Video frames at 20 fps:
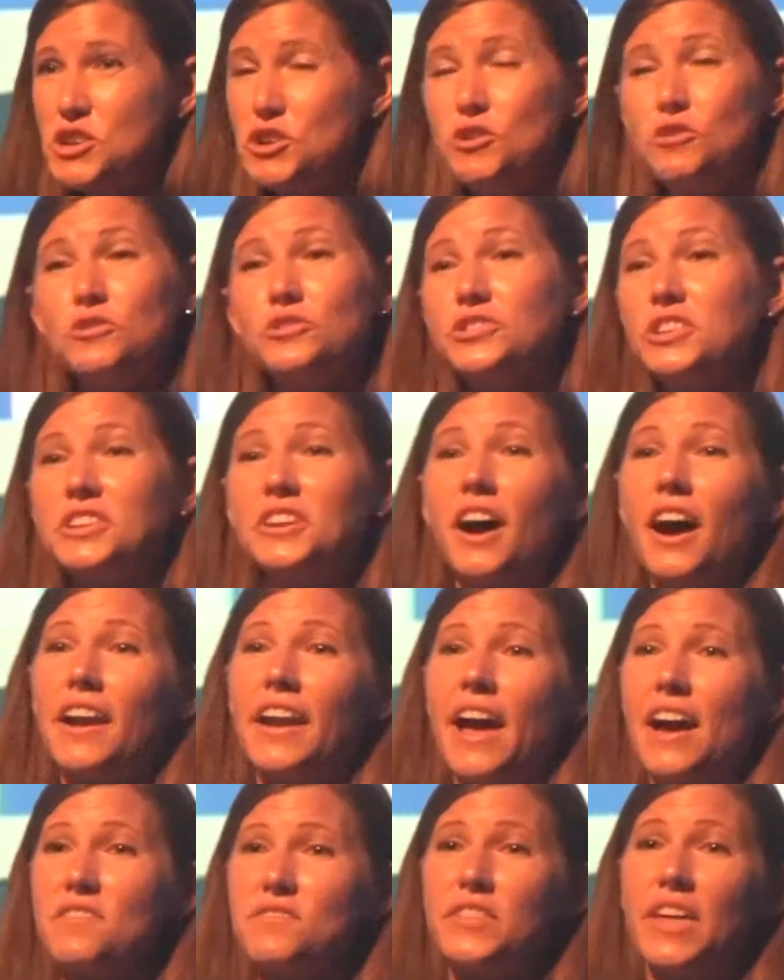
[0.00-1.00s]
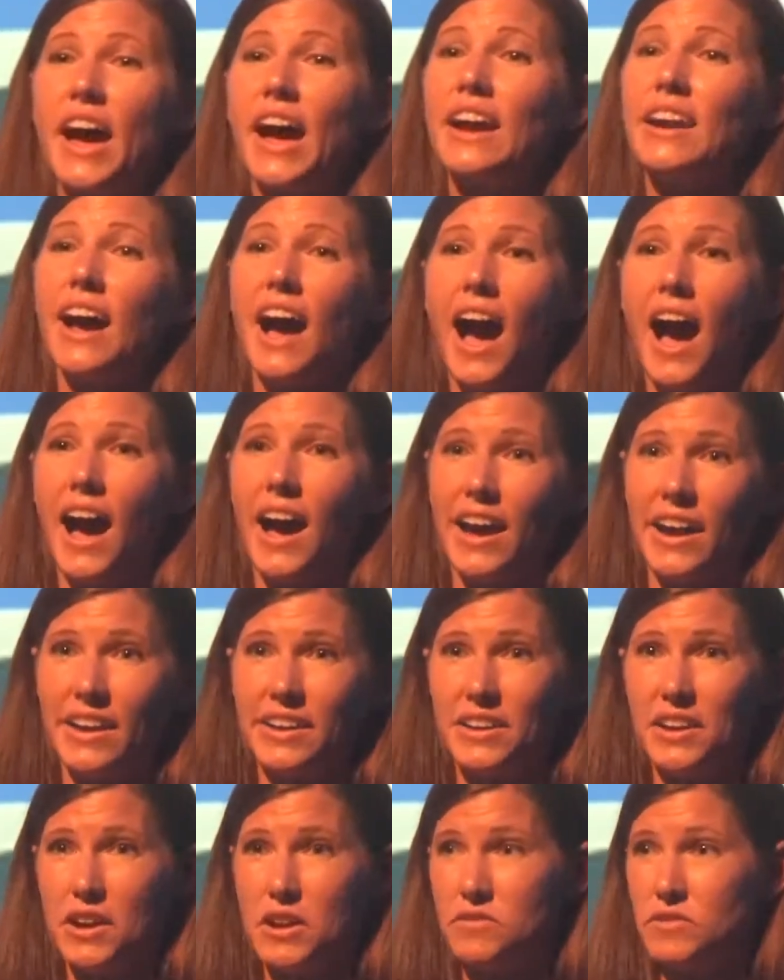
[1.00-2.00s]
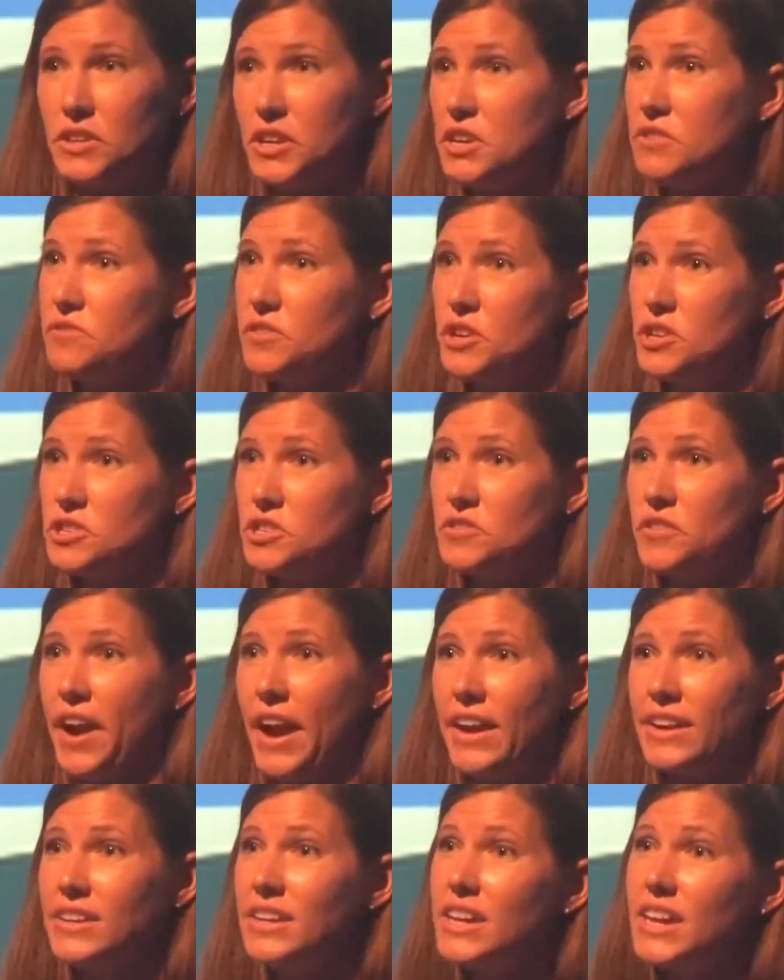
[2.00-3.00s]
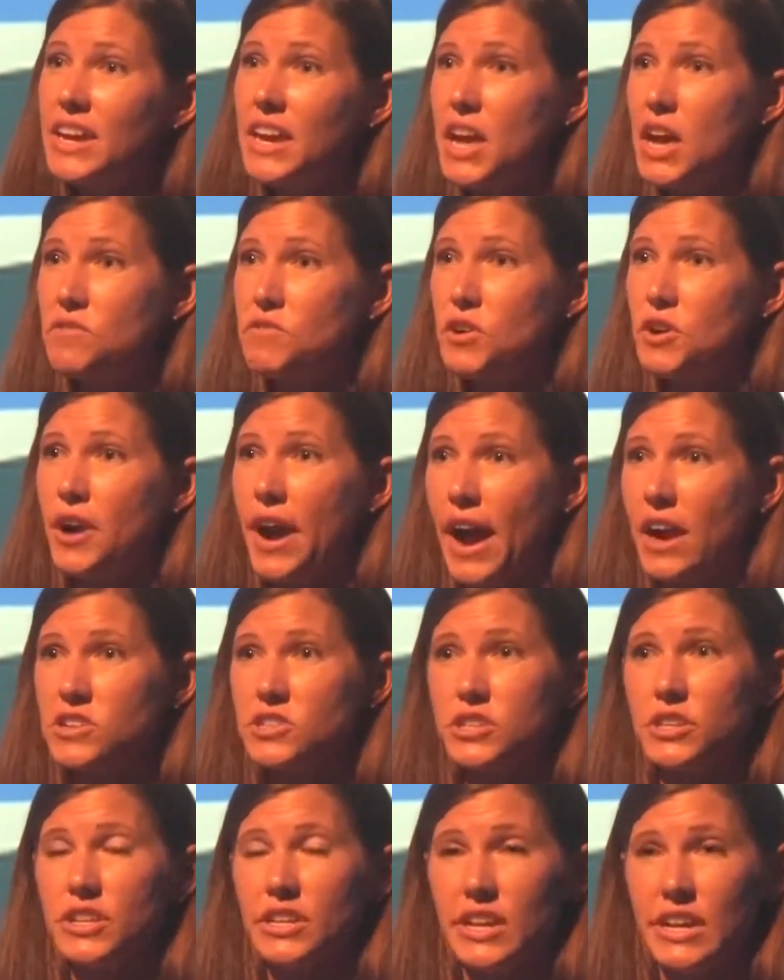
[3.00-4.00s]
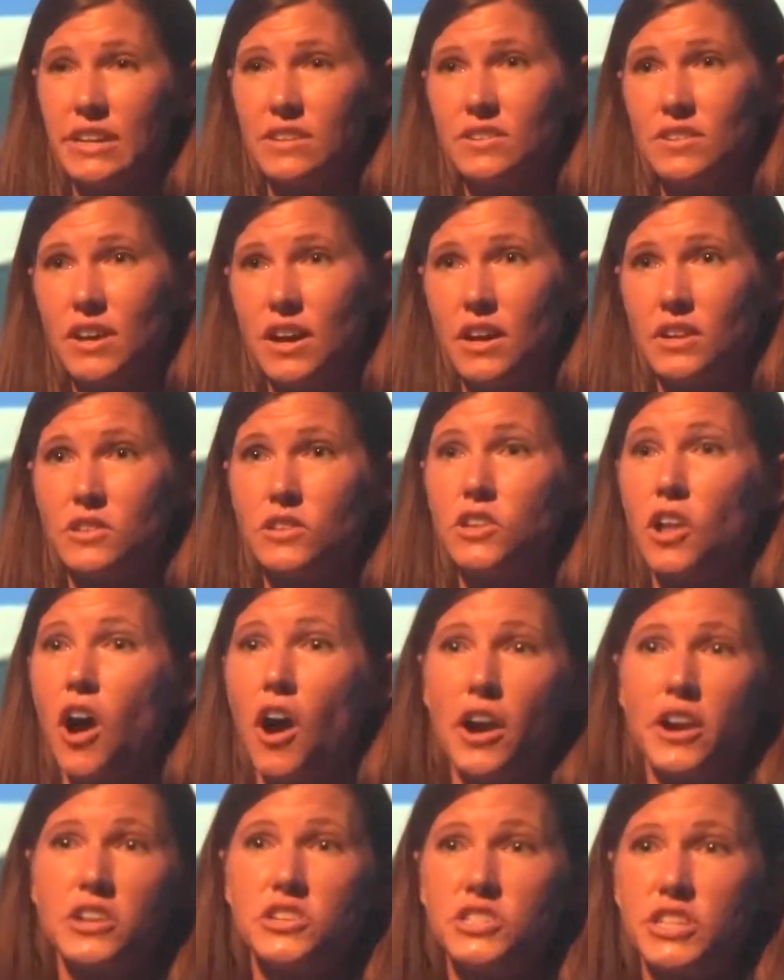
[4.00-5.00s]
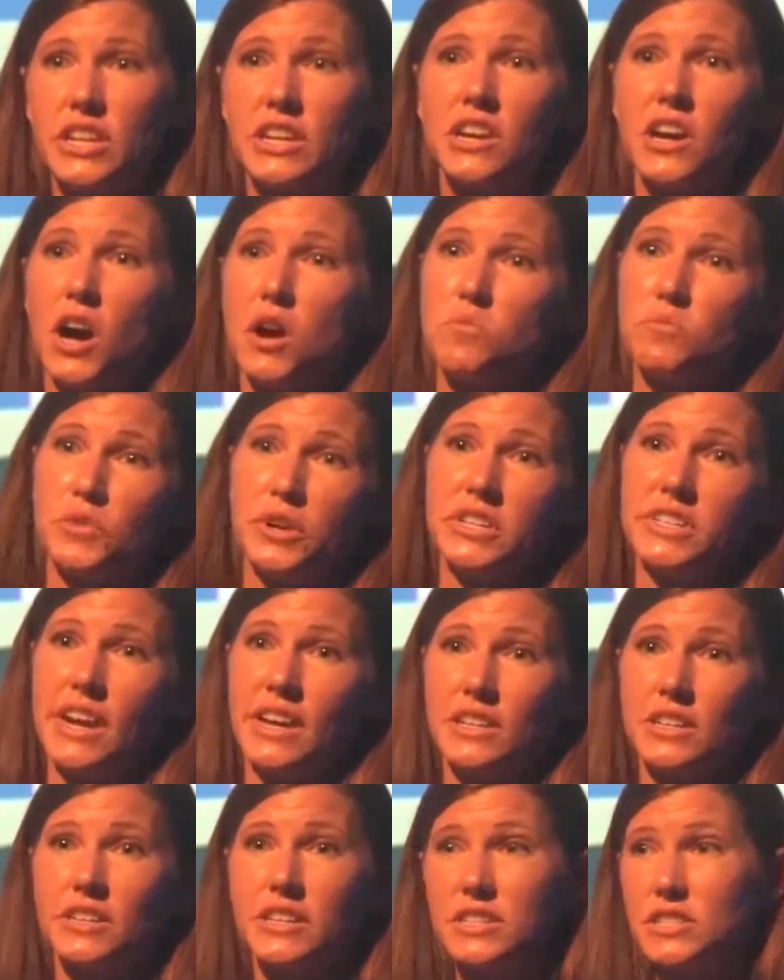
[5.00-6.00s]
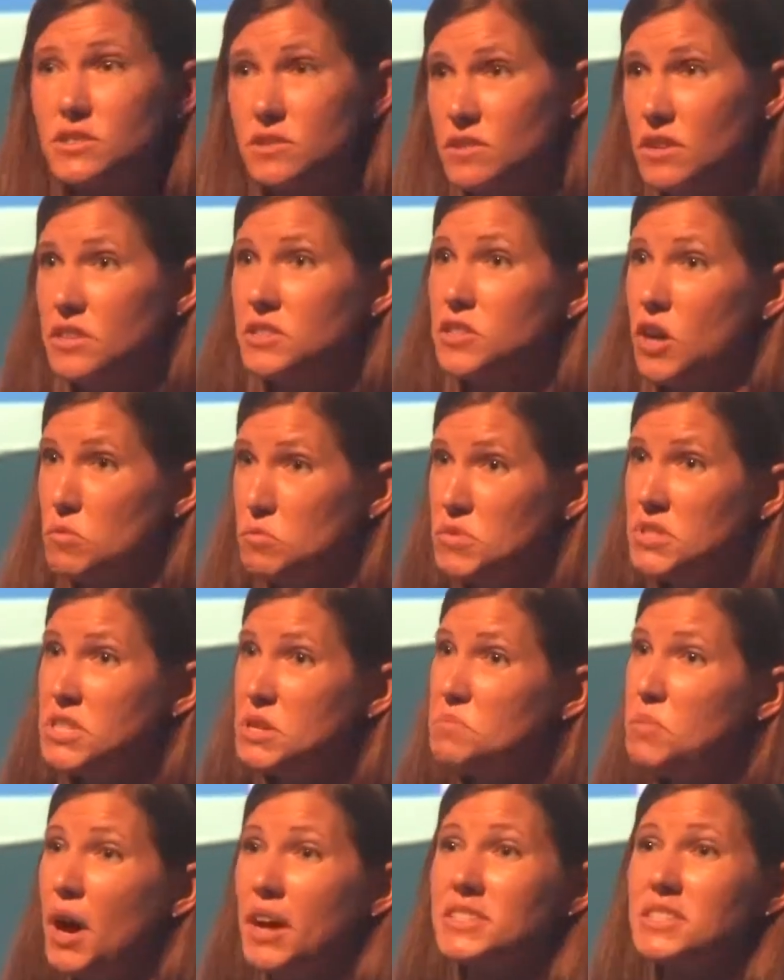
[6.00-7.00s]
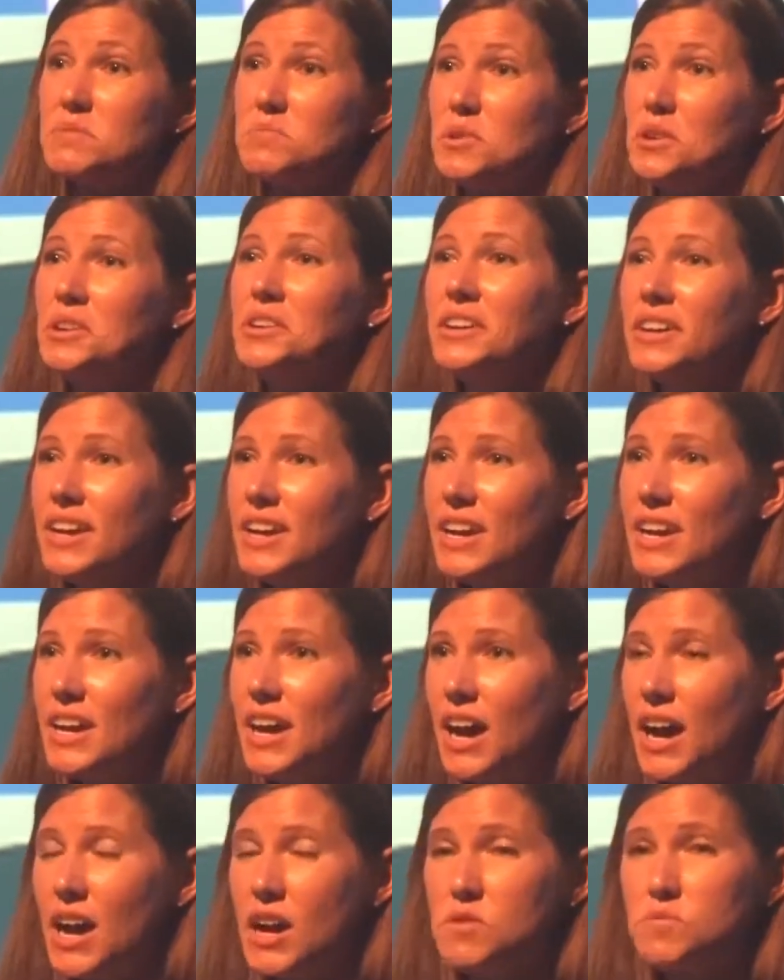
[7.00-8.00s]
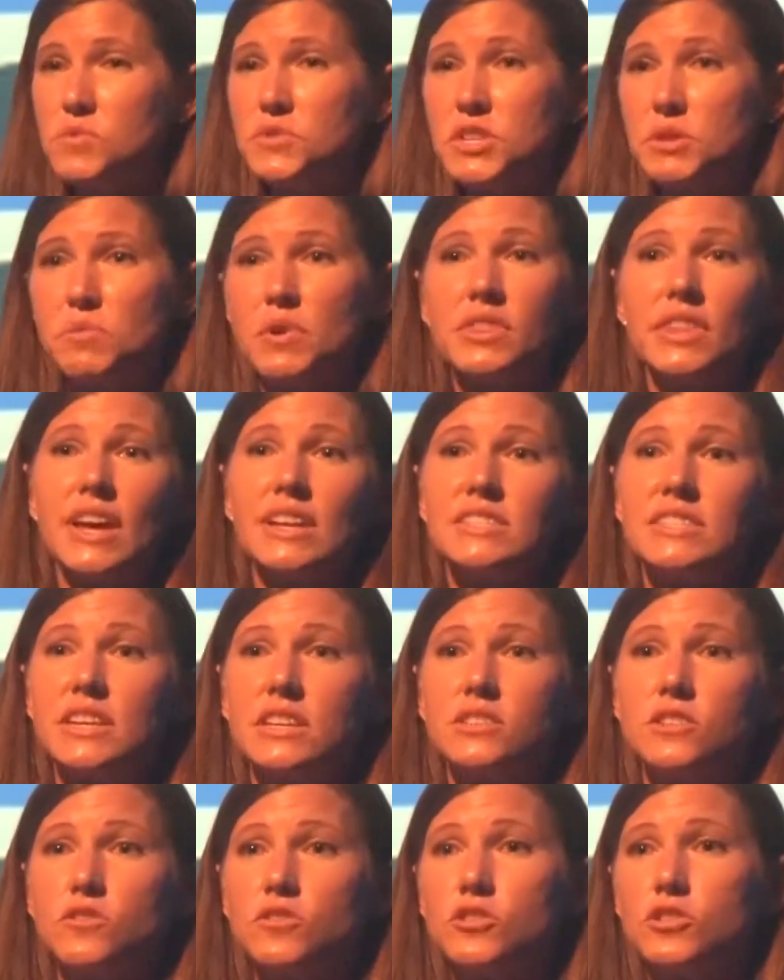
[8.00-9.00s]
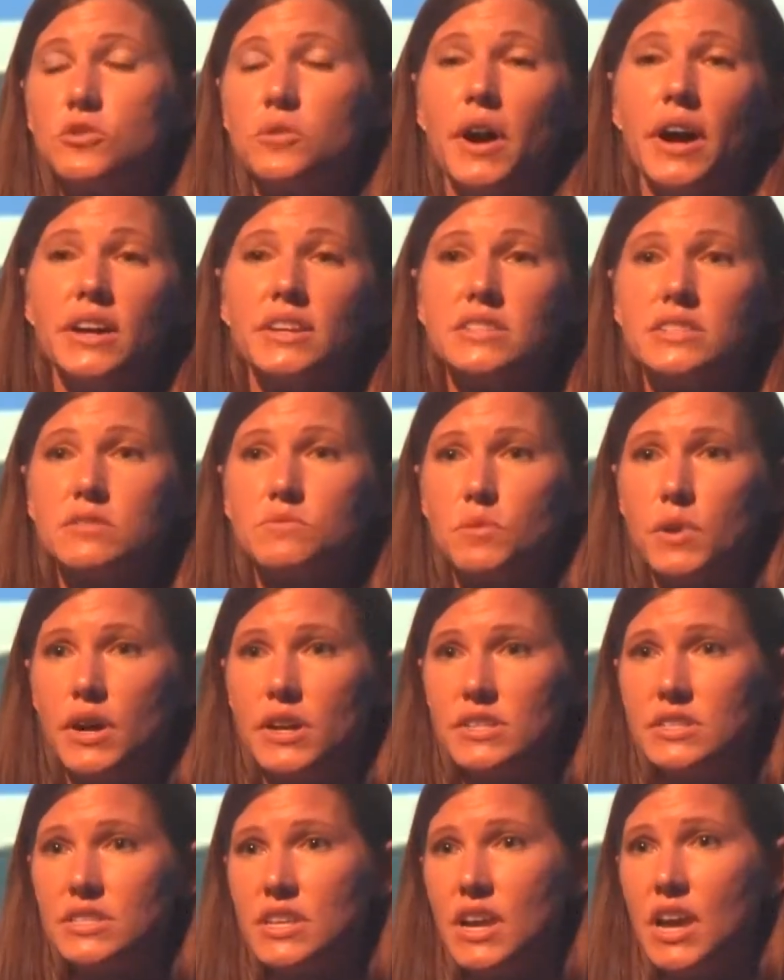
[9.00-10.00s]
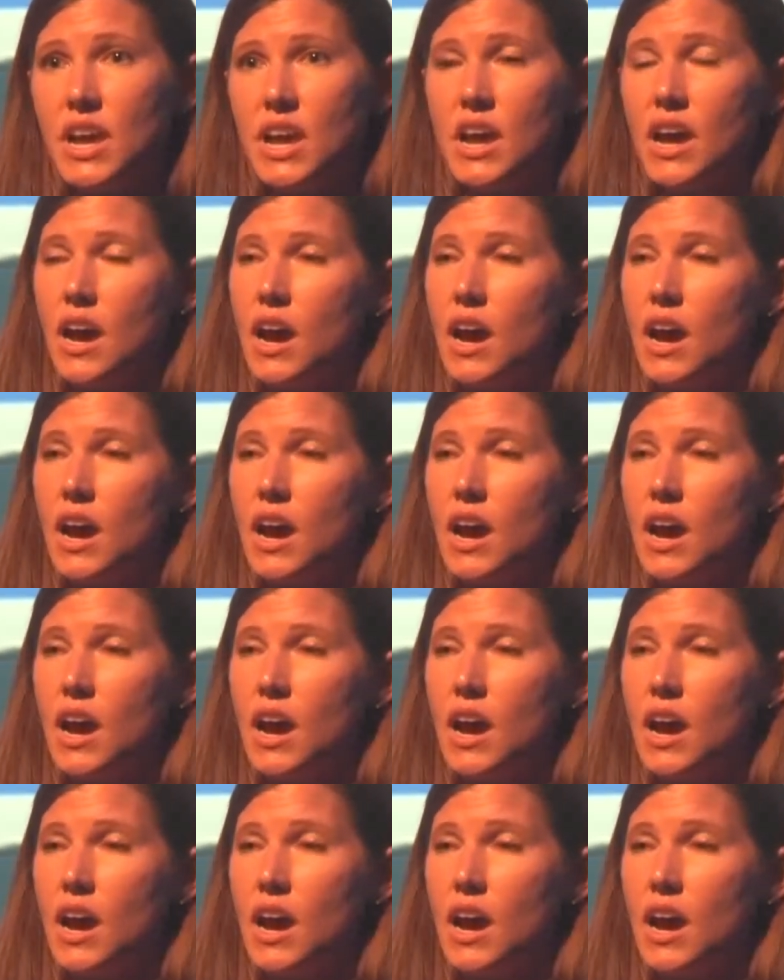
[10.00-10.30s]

You should not have that high of a conversion rate if you're actually a large e-com retailer. It's almost impossible. So what that signaled to us was,